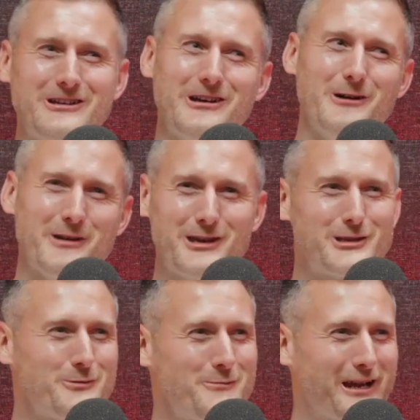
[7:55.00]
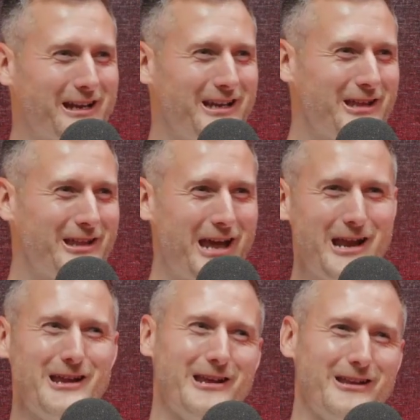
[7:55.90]
oh, my hair's a wee bit greyer then.
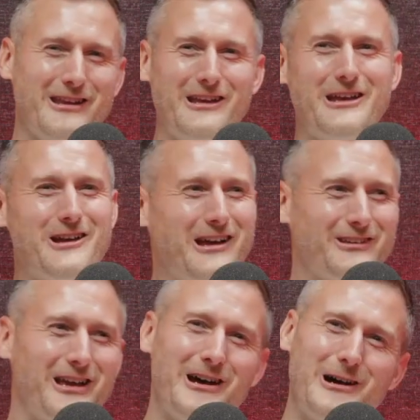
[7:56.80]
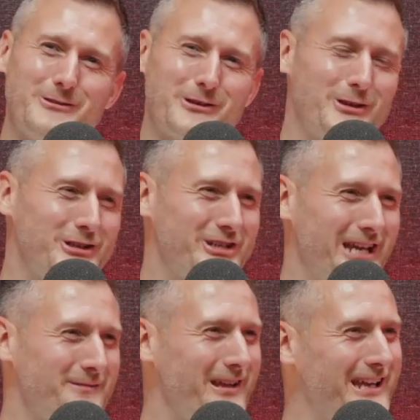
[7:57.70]
And I was like, I was in good
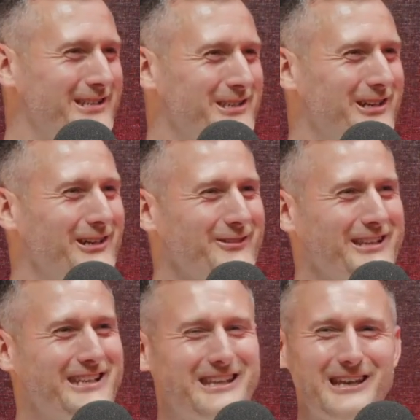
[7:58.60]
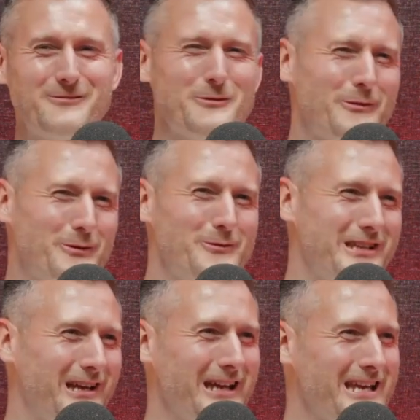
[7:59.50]
shape then. Do you know what I mean? If it was
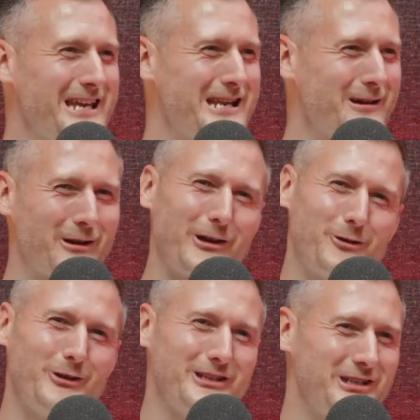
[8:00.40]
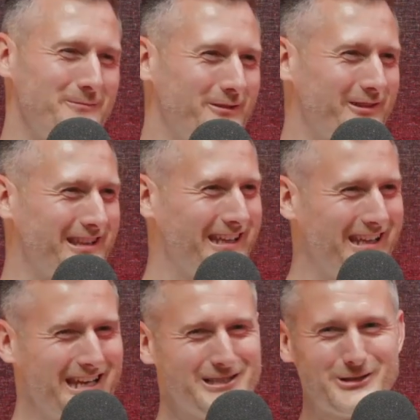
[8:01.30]
eating, I could go to the gym every day
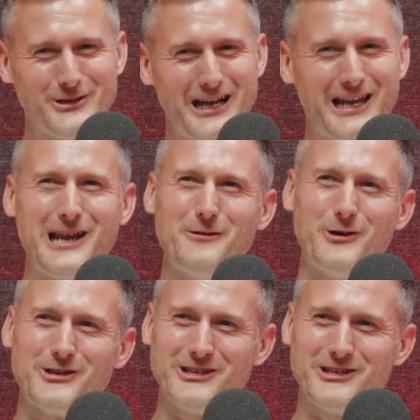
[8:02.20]
then. So I kind of watch